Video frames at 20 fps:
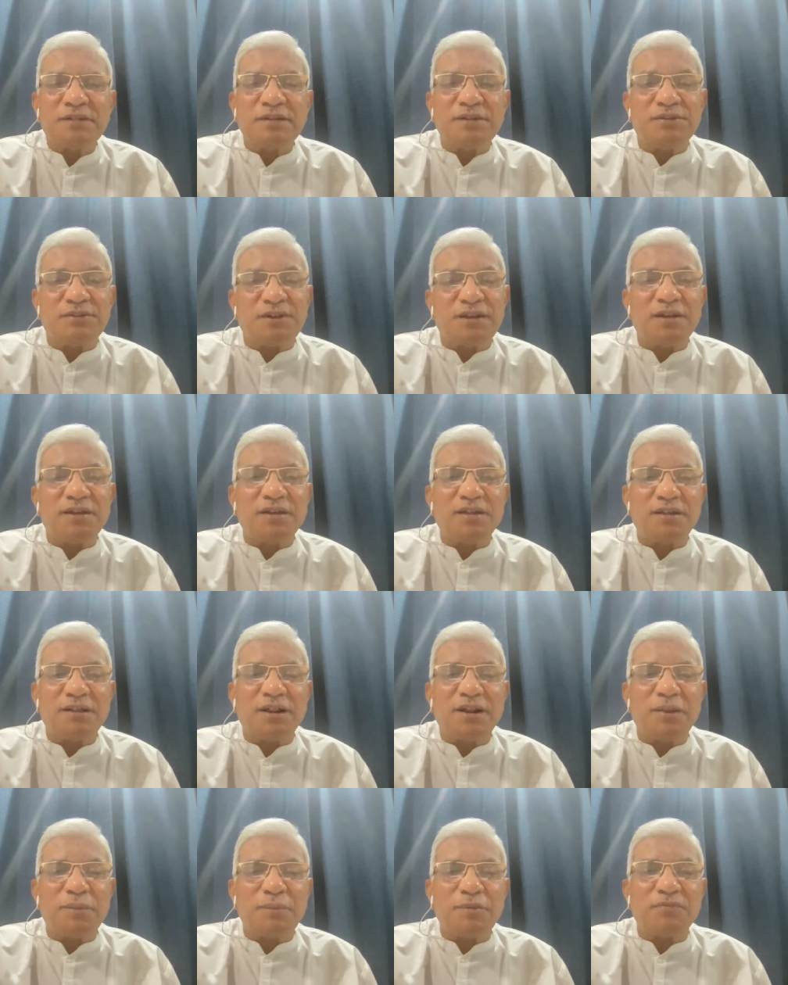He's taking
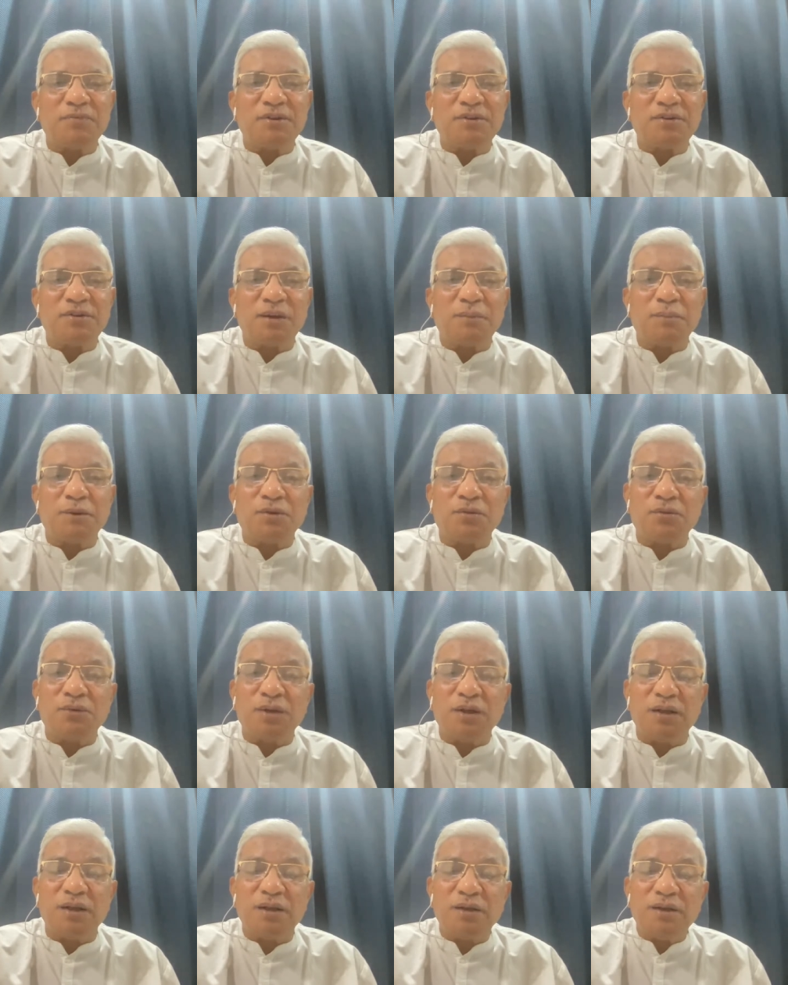the name of Krishna, but
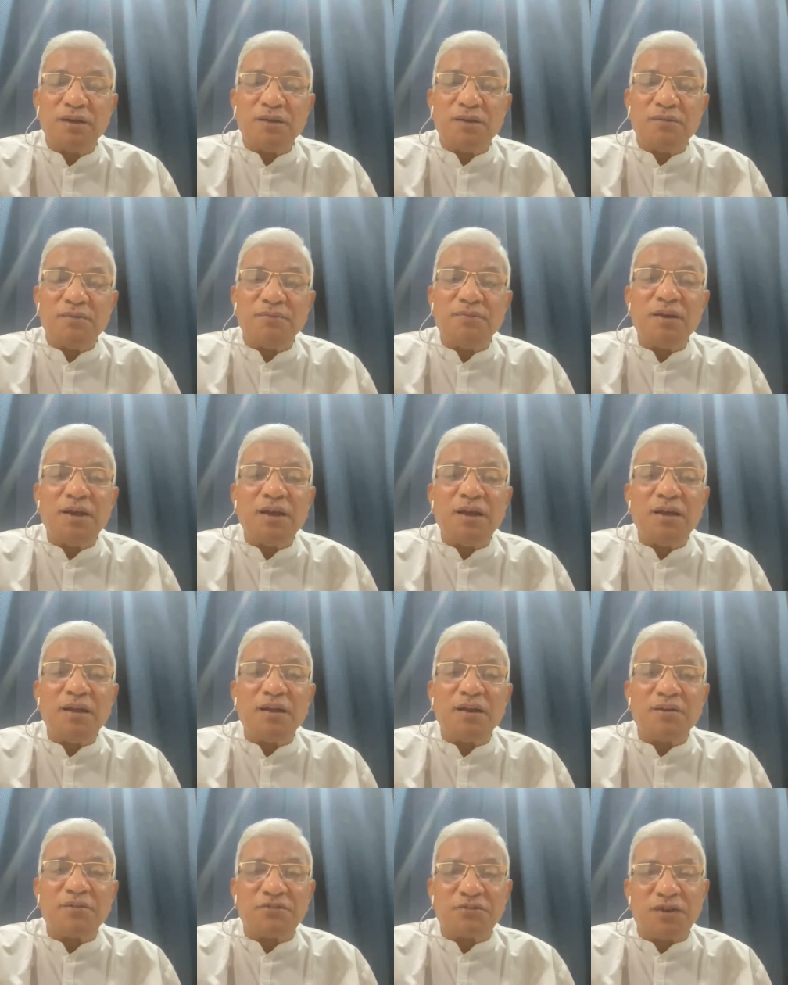today, where
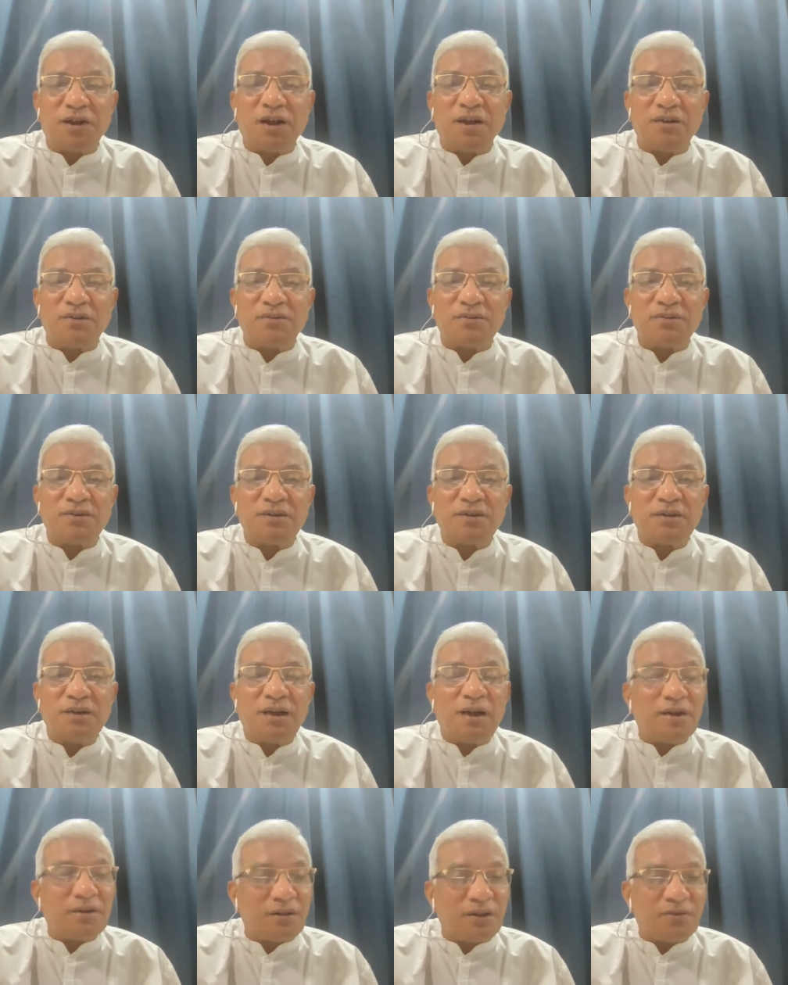it stands,
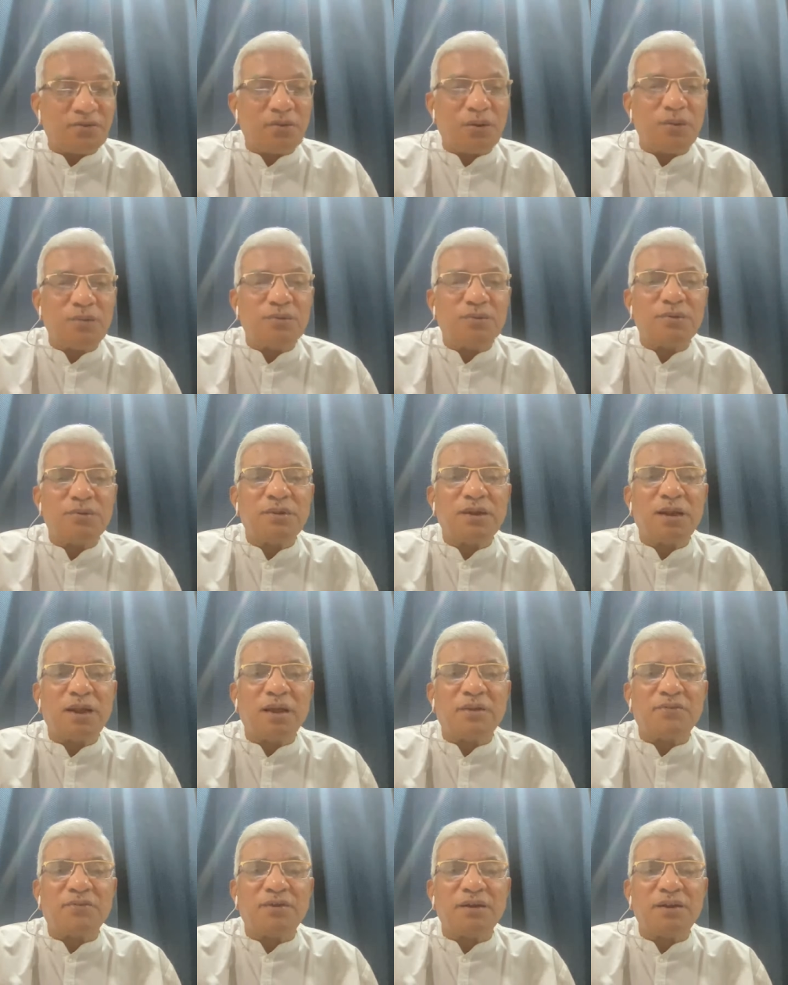and that's also the
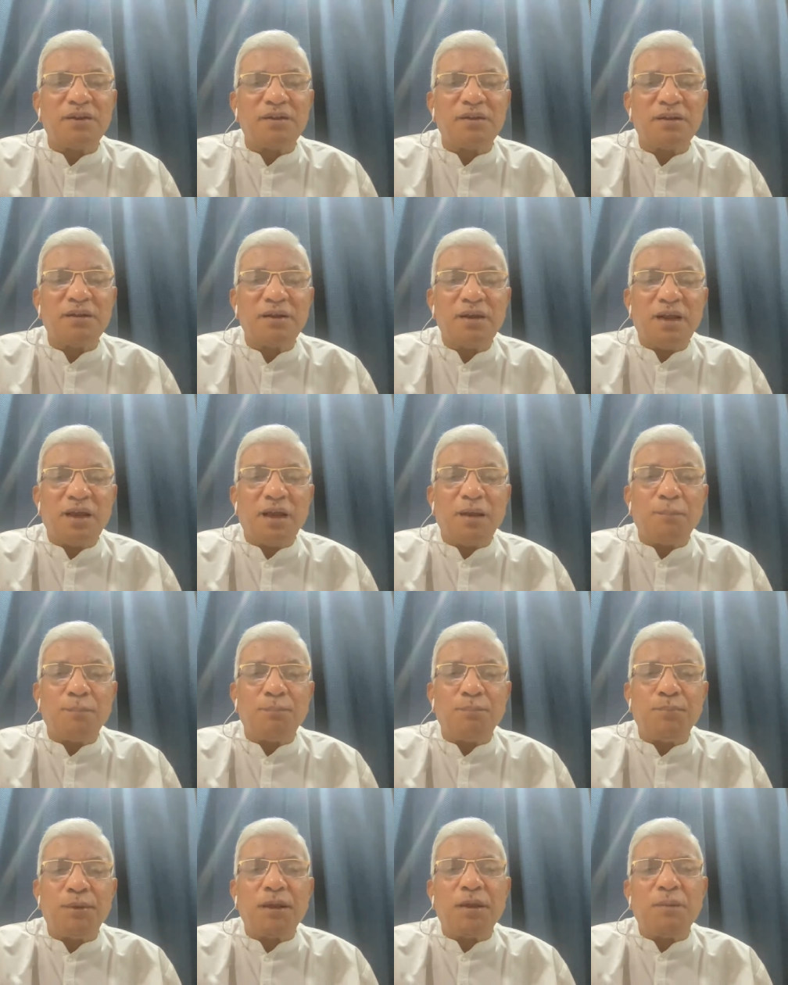actually a
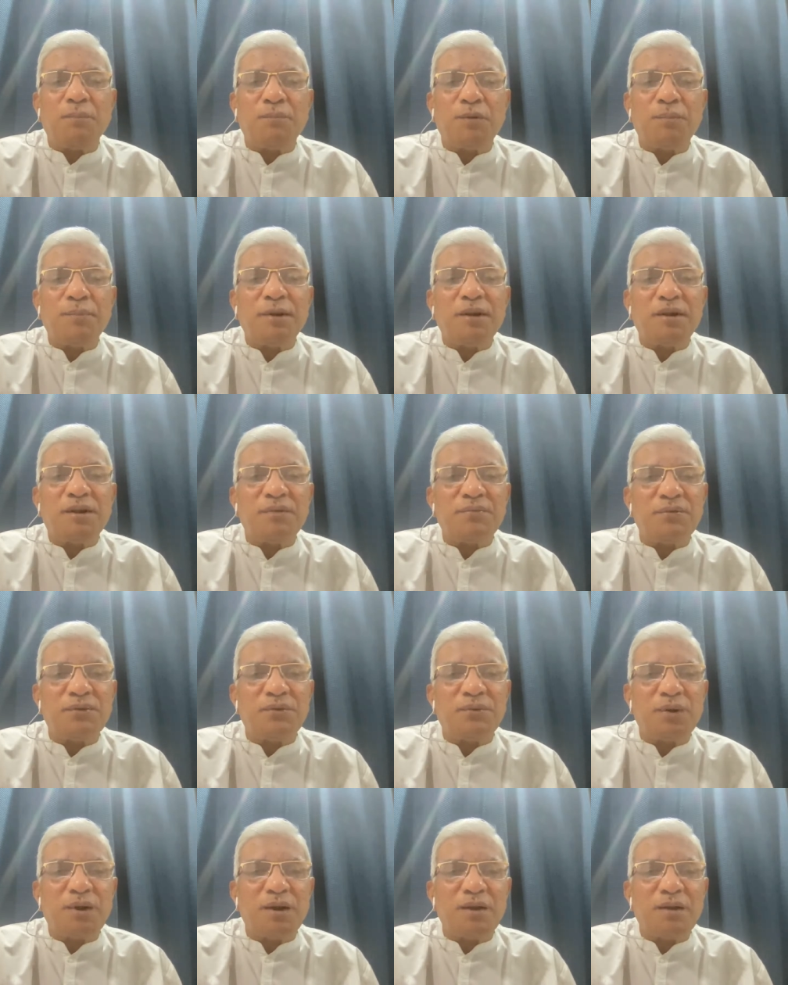big movement of
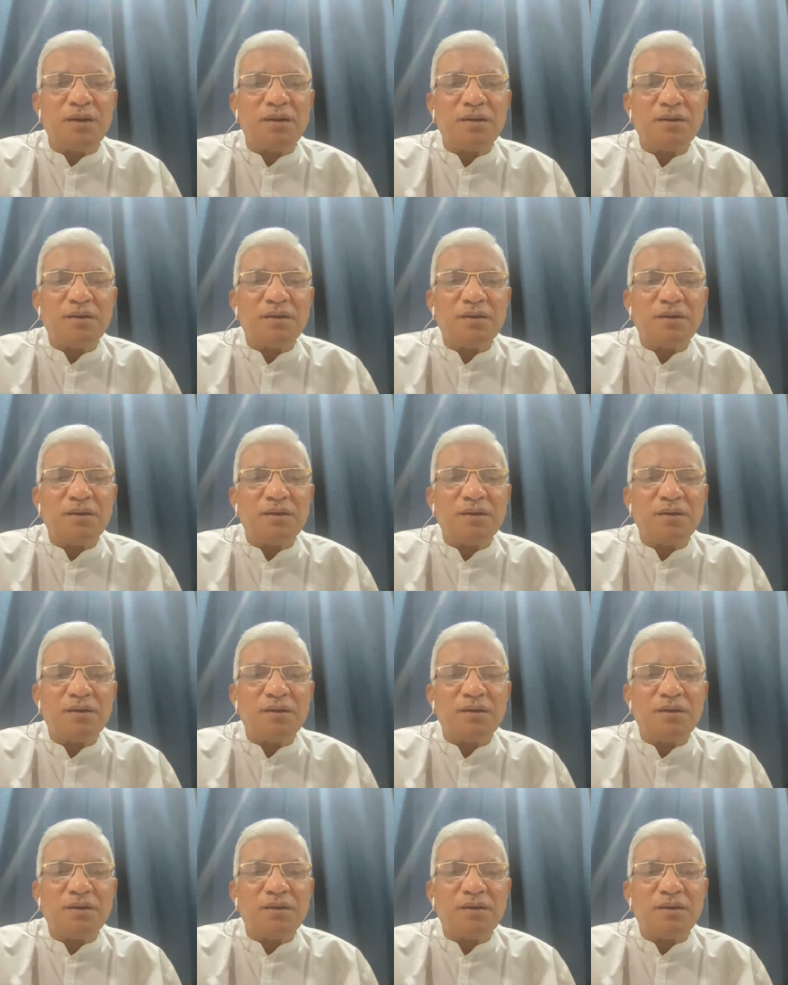yoga.